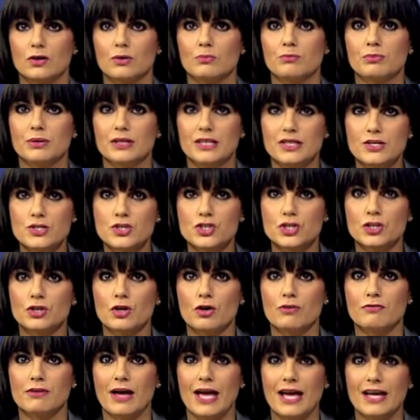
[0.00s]
that the
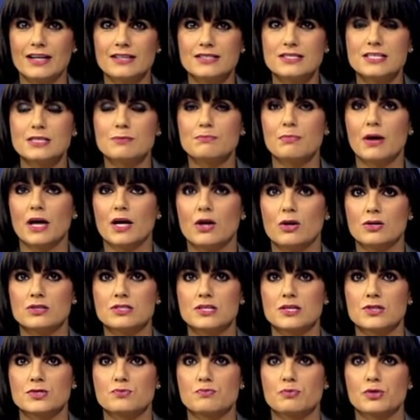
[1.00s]
completion of
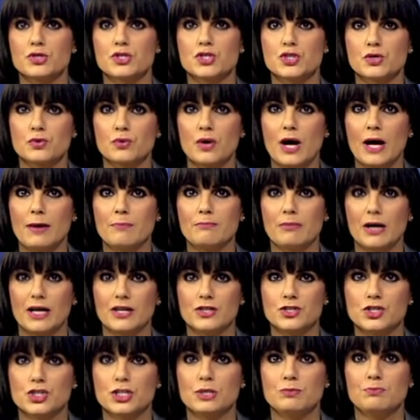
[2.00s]
antibiotics prescribed
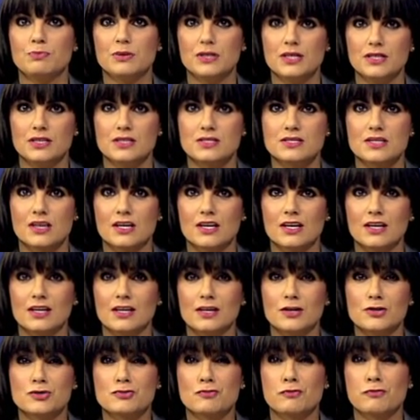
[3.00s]
by GPs
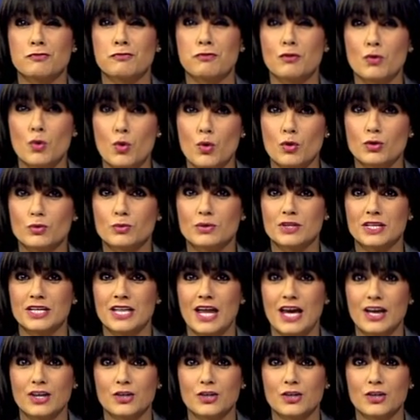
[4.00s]
is flawed with